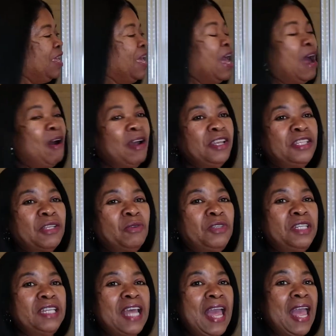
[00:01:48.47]
All right, so
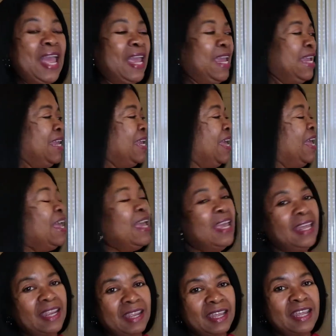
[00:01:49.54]
today,
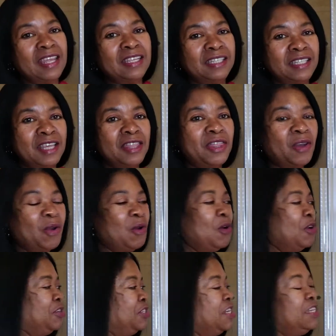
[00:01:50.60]
it is the
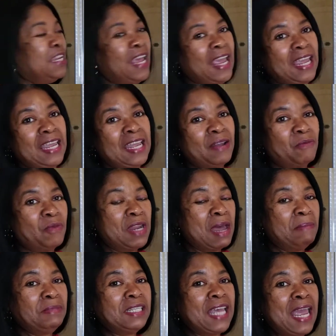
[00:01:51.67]
3rd today when
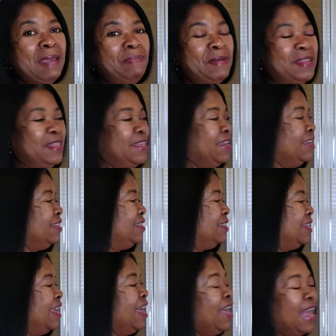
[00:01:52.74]
I'm taping
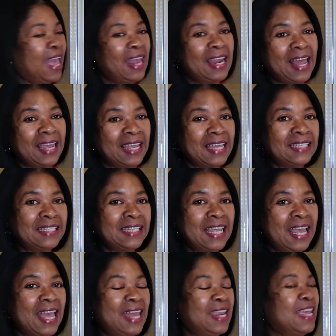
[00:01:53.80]
this. And like I
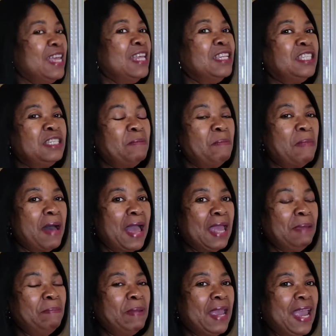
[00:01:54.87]
said, it's
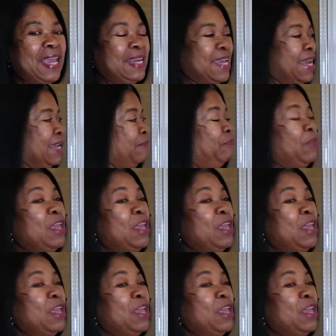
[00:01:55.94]
my payday.